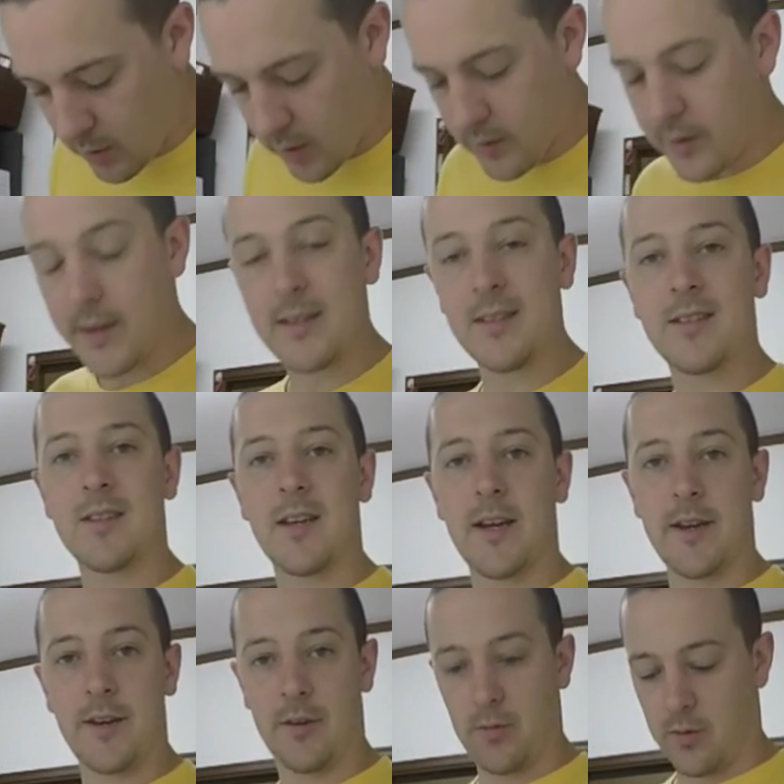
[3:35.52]
water
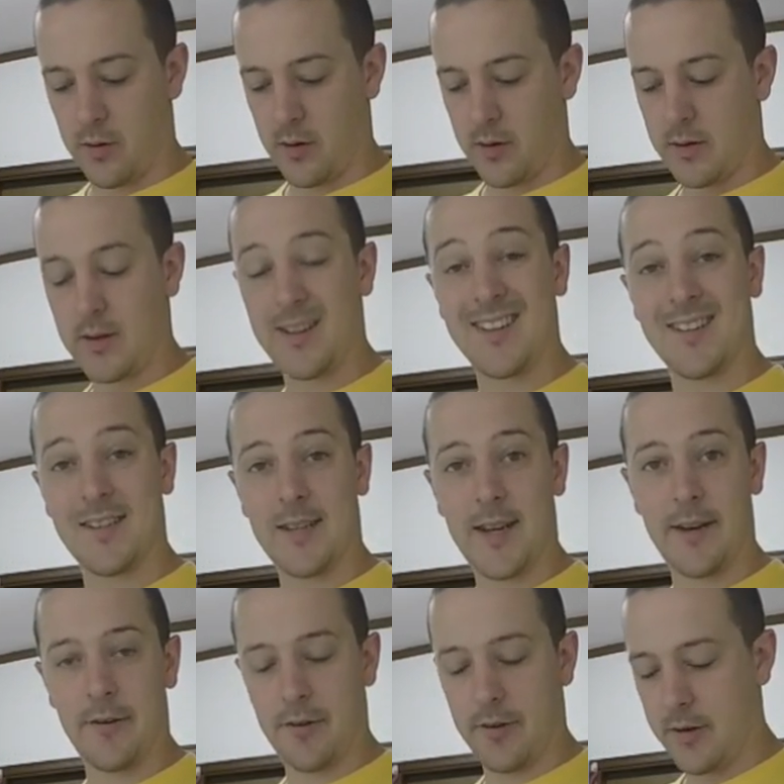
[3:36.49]
inside your
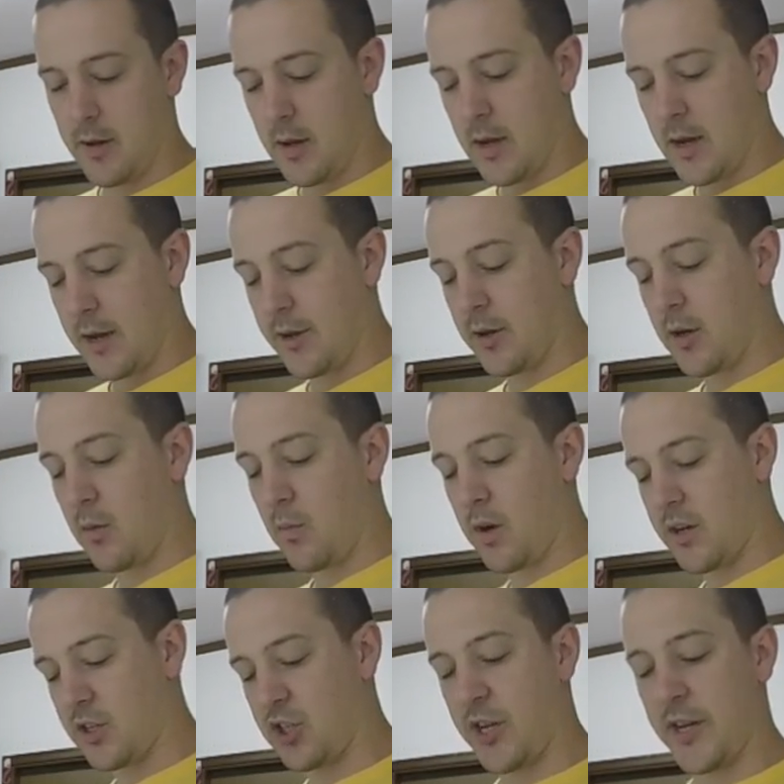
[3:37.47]
container, you're going to
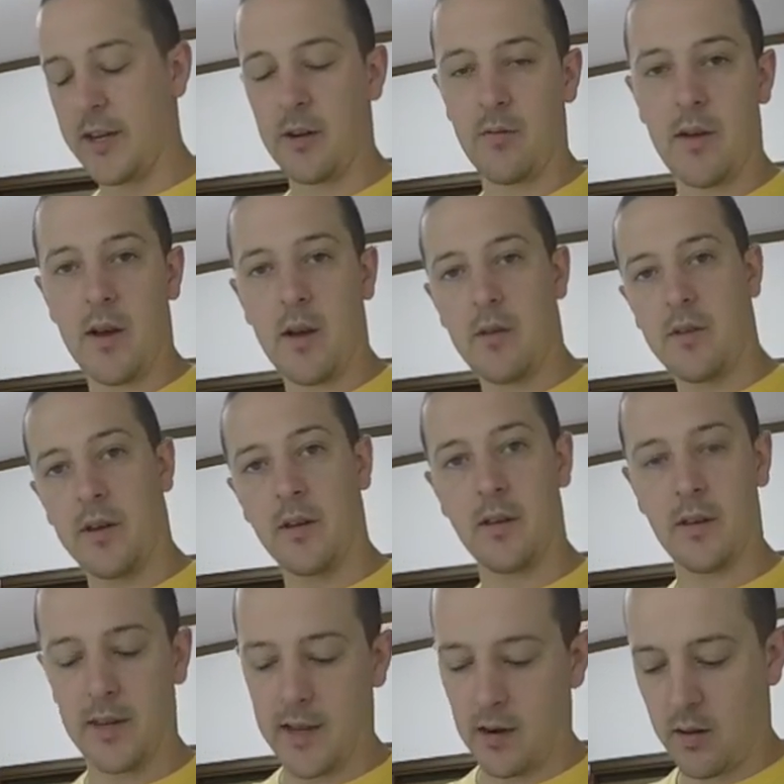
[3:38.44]
want to shake it around
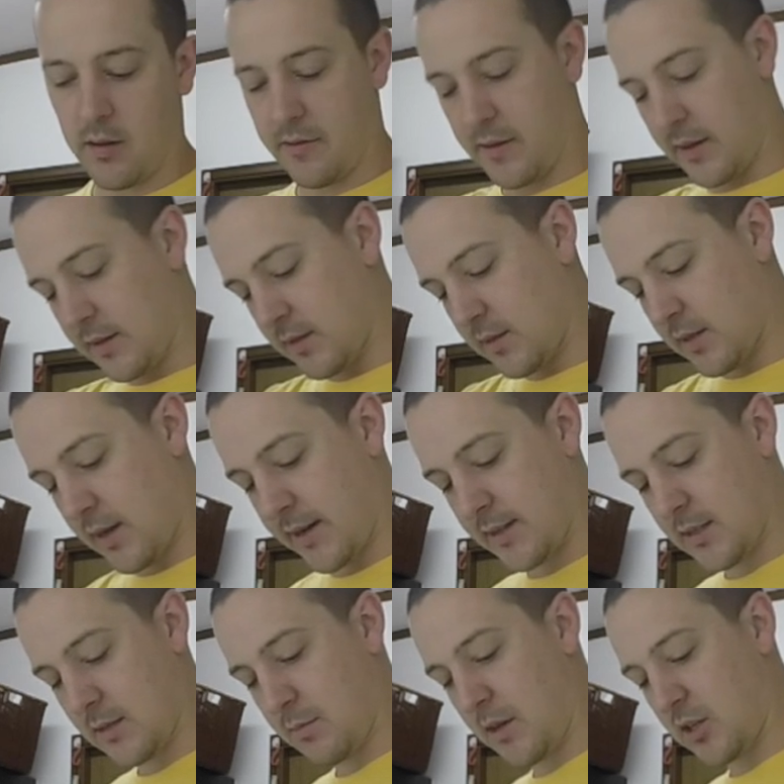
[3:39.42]
and get all the
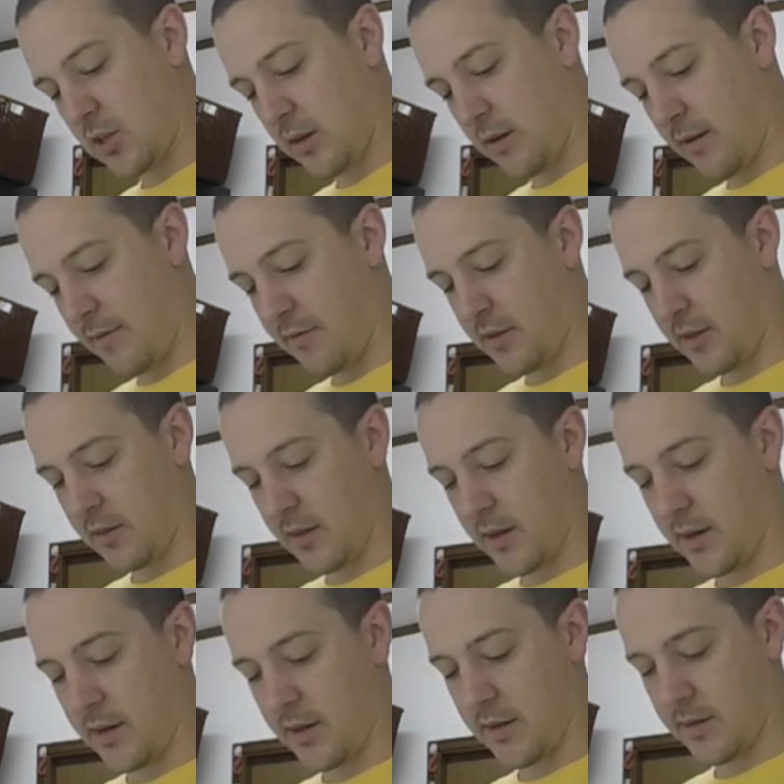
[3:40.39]
insides and make sure everything
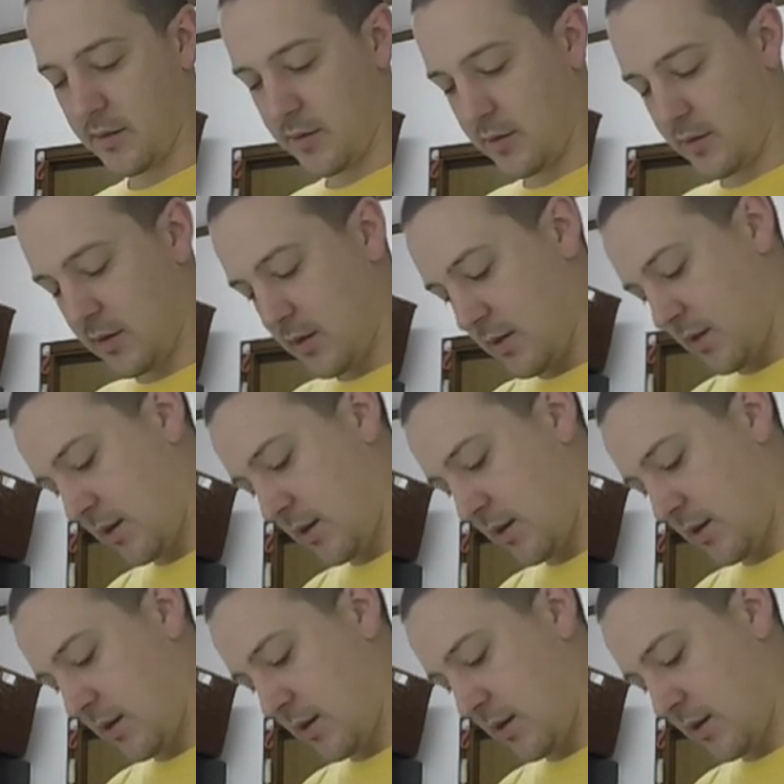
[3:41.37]
that is